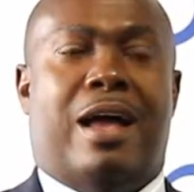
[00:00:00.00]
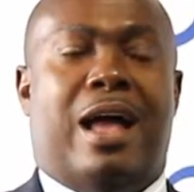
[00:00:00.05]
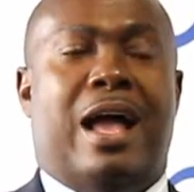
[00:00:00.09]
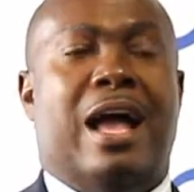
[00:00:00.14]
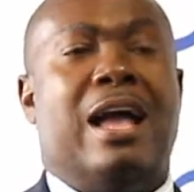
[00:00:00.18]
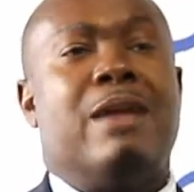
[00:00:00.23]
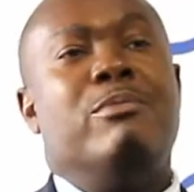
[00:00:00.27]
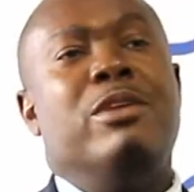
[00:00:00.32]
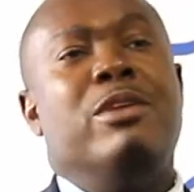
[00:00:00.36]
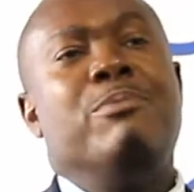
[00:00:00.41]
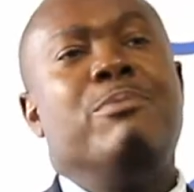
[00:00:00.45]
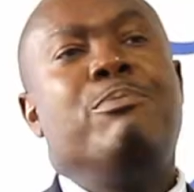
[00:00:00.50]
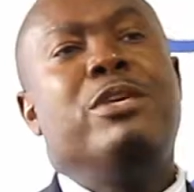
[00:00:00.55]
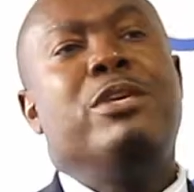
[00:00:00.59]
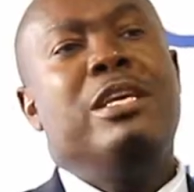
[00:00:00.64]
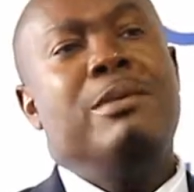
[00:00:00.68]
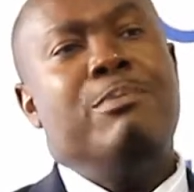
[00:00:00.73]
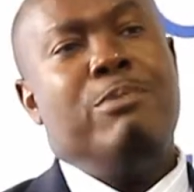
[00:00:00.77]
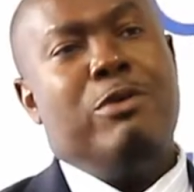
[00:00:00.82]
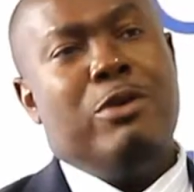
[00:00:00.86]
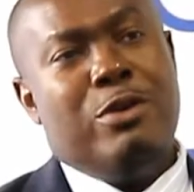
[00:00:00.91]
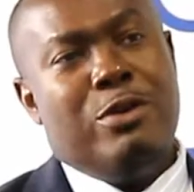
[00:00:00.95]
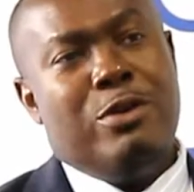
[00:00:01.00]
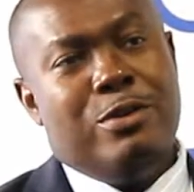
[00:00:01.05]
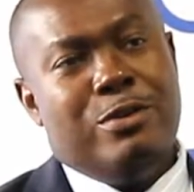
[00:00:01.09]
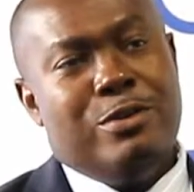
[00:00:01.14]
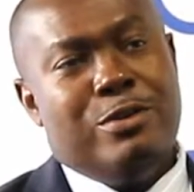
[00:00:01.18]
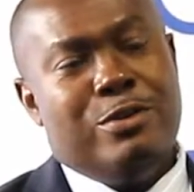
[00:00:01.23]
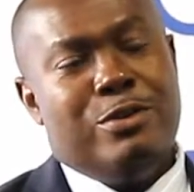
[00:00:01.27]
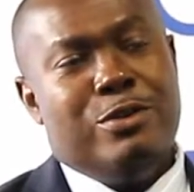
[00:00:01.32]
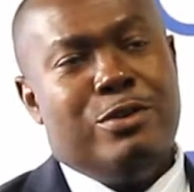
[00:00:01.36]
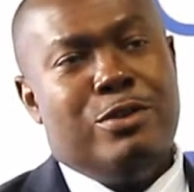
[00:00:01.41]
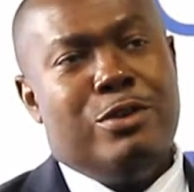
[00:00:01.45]
I mean people
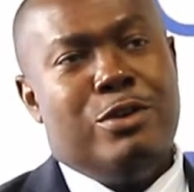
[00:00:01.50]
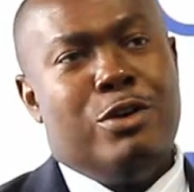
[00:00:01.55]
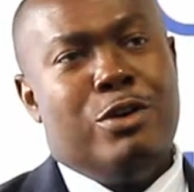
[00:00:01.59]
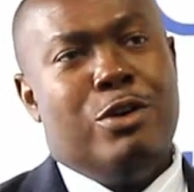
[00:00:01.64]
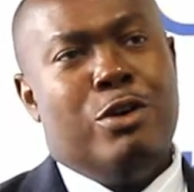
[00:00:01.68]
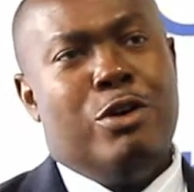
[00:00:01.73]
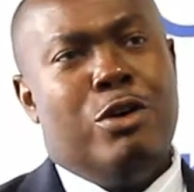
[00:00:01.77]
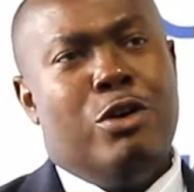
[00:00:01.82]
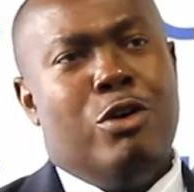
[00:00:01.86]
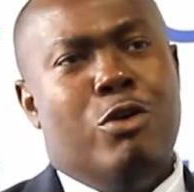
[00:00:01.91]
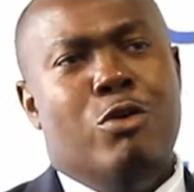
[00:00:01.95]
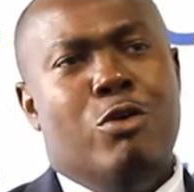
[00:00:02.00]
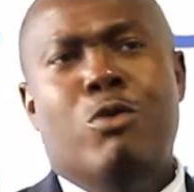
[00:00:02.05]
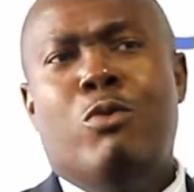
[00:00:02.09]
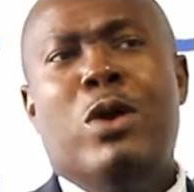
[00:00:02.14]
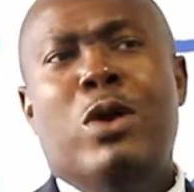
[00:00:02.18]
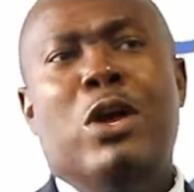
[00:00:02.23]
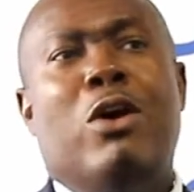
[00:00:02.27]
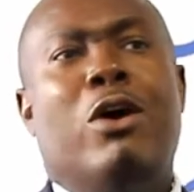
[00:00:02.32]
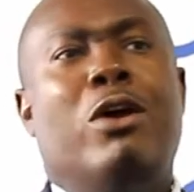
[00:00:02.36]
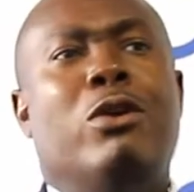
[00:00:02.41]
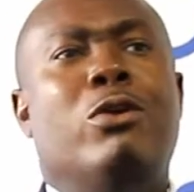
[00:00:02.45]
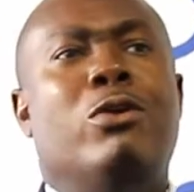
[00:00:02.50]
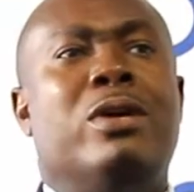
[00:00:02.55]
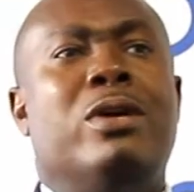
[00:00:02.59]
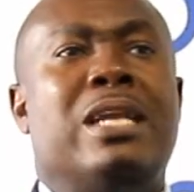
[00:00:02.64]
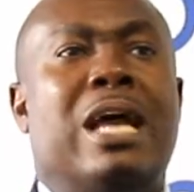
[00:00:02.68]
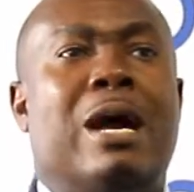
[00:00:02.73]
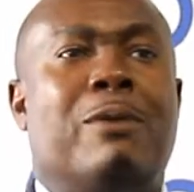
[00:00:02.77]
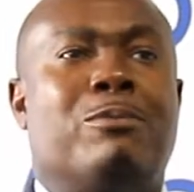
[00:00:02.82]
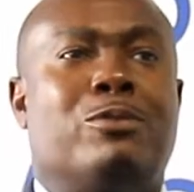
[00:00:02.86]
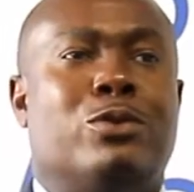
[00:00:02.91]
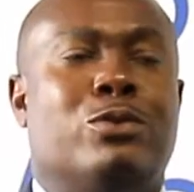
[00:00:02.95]
who we all looked
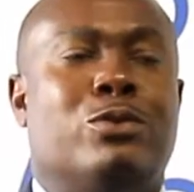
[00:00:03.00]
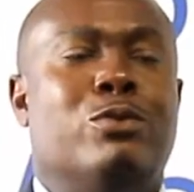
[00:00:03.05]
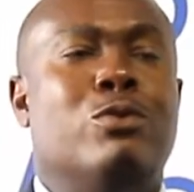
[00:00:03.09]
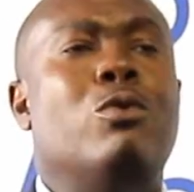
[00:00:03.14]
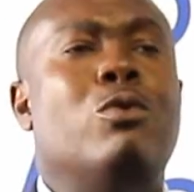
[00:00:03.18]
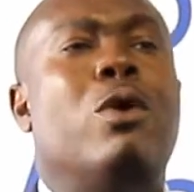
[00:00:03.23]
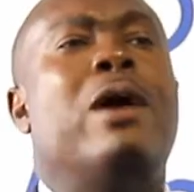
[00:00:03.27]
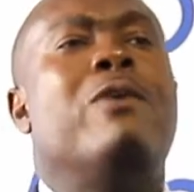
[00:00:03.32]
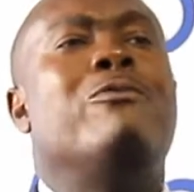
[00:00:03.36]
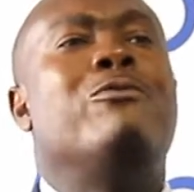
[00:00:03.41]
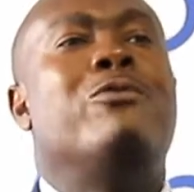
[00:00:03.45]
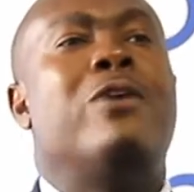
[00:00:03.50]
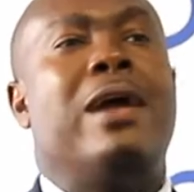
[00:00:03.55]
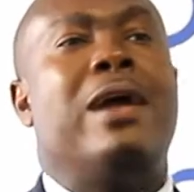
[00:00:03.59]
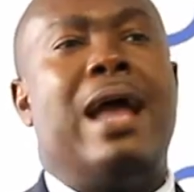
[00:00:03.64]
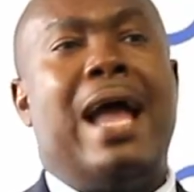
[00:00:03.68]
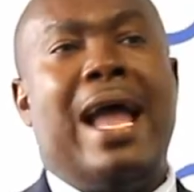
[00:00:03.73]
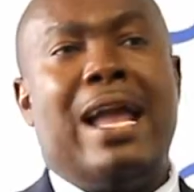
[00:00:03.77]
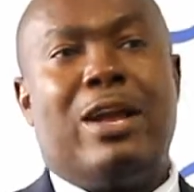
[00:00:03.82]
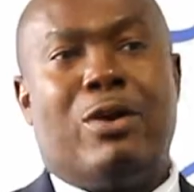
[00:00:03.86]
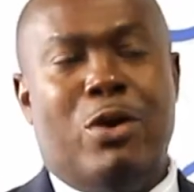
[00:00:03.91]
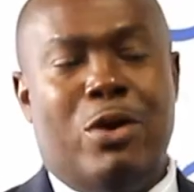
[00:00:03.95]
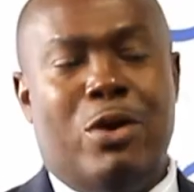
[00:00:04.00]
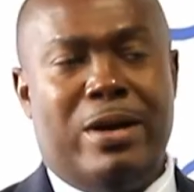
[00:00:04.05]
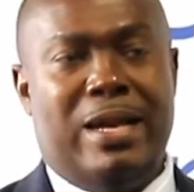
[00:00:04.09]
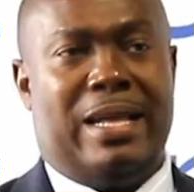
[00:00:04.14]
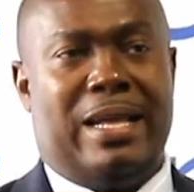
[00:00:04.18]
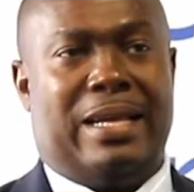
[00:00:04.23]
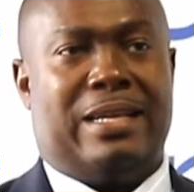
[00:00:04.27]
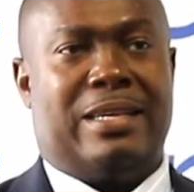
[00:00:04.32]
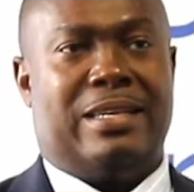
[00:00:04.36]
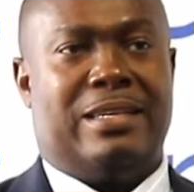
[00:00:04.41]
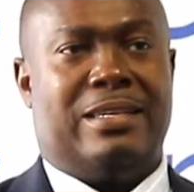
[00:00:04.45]
up to, who are very
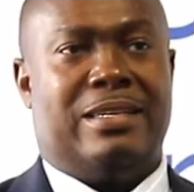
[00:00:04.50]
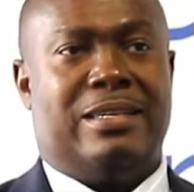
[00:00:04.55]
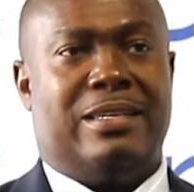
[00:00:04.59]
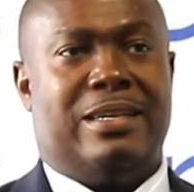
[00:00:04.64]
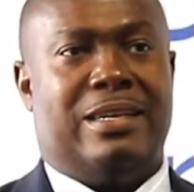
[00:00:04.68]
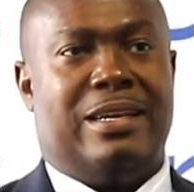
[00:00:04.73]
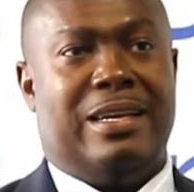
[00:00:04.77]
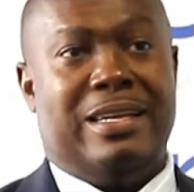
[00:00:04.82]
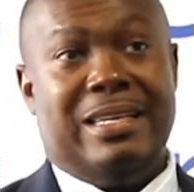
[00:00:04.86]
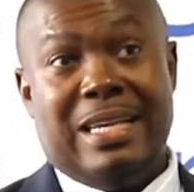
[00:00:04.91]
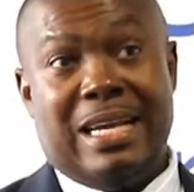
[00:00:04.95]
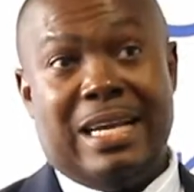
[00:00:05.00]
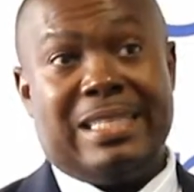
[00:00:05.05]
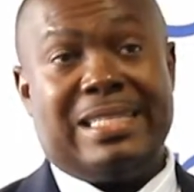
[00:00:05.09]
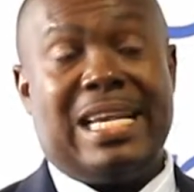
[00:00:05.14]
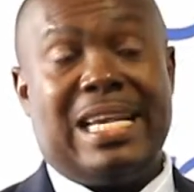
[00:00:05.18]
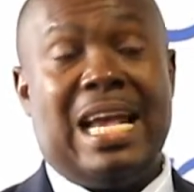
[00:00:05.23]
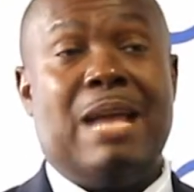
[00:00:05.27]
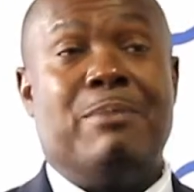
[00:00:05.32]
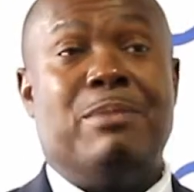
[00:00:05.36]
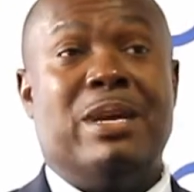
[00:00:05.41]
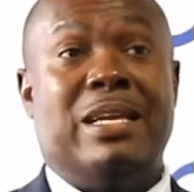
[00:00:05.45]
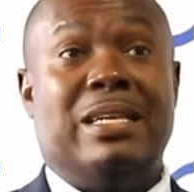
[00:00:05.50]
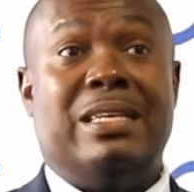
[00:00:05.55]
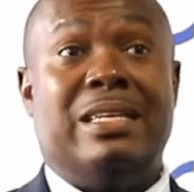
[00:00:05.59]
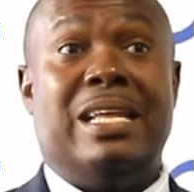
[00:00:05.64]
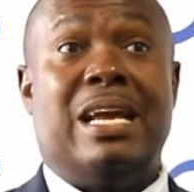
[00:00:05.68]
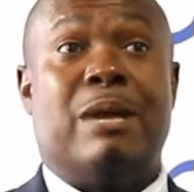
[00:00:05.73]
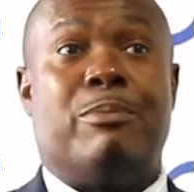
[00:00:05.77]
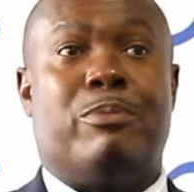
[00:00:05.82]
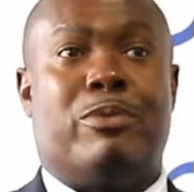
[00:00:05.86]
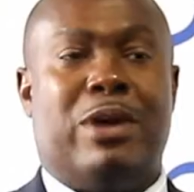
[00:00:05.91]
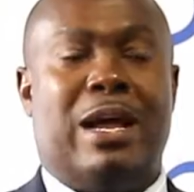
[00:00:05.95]
iconic in their time and in
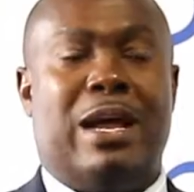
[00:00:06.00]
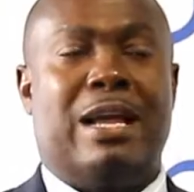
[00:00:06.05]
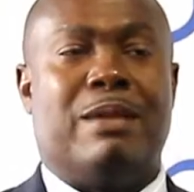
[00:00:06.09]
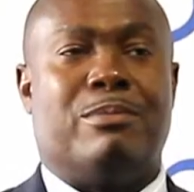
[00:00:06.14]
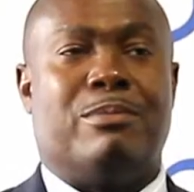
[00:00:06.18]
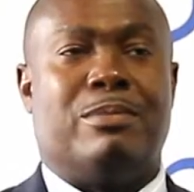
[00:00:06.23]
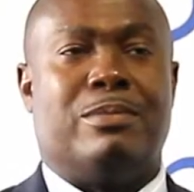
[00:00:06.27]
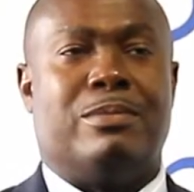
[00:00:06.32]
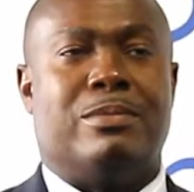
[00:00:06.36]
their prime.